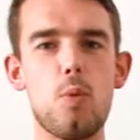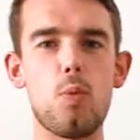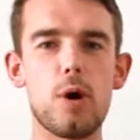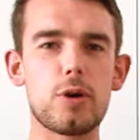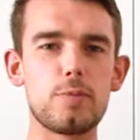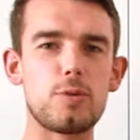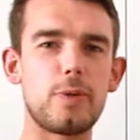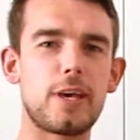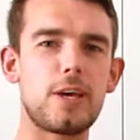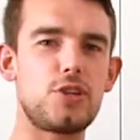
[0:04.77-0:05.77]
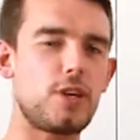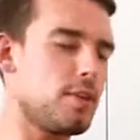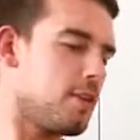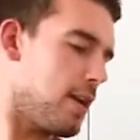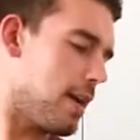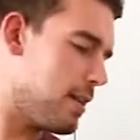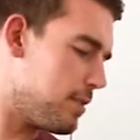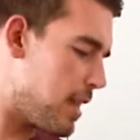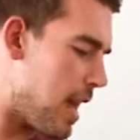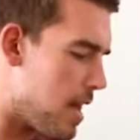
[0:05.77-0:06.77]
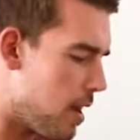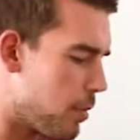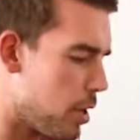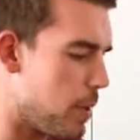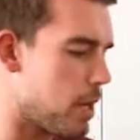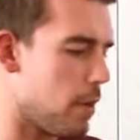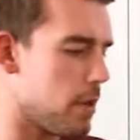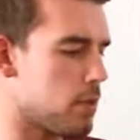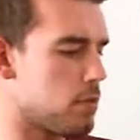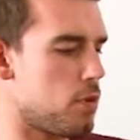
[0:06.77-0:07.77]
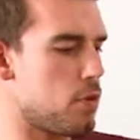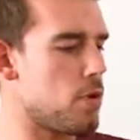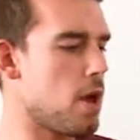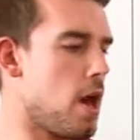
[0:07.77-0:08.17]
Welcome to my kitchen, and today I'm going to be going through